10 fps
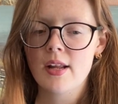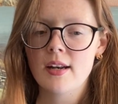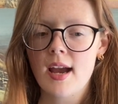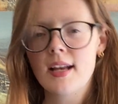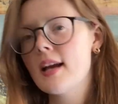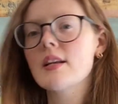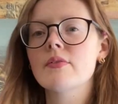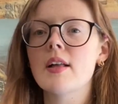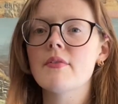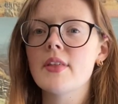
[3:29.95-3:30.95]
And I kind
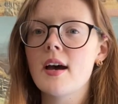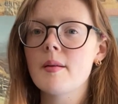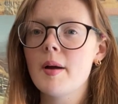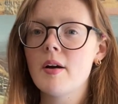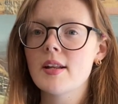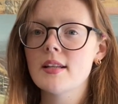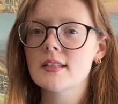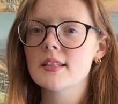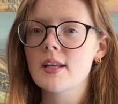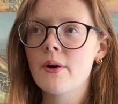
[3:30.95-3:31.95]
of love that about it.
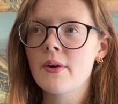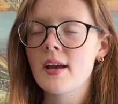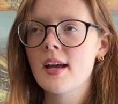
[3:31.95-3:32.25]
So